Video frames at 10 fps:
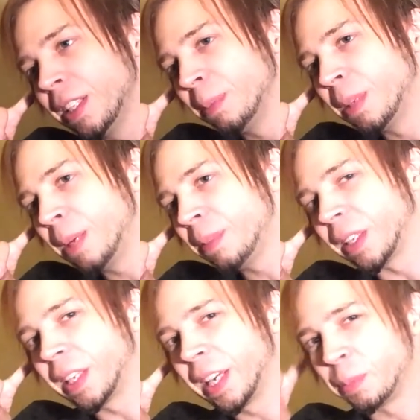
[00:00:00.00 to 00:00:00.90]
sometimes
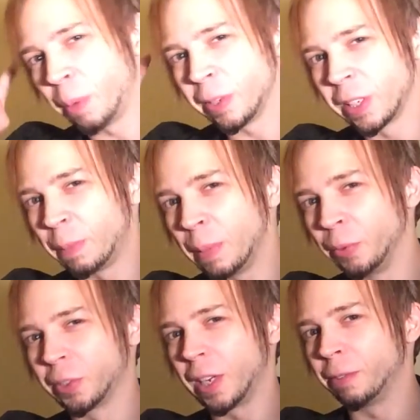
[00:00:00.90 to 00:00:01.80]
I'd catch parts of
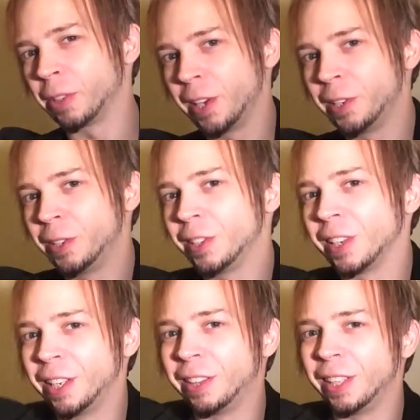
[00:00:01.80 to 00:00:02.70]
people's conversations
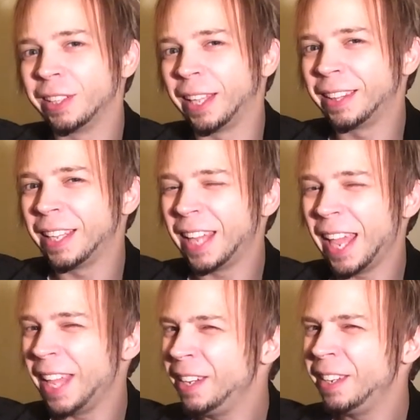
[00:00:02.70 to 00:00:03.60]
and I'd think like they'd
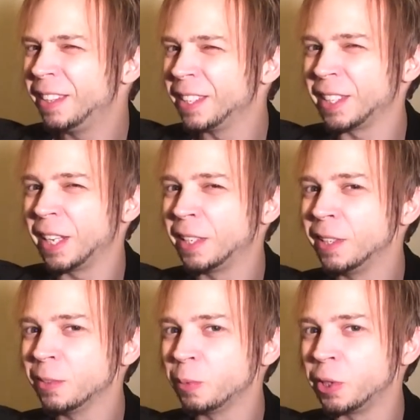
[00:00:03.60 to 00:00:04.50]
end the
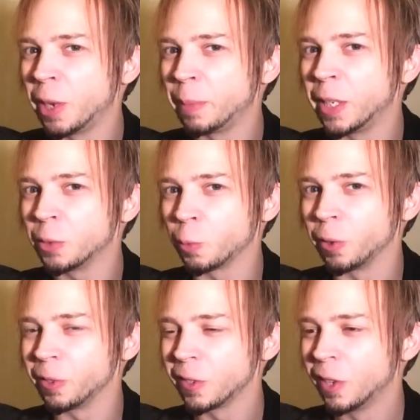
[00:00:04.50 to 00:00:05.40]
sentence with Japanese
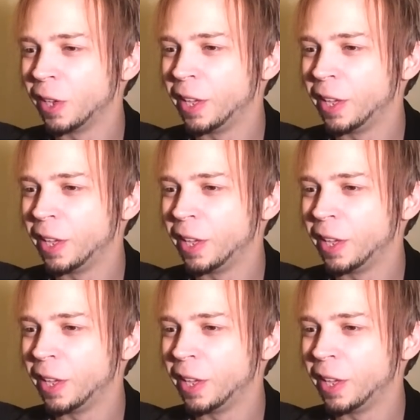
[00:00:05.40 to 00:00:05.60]
words.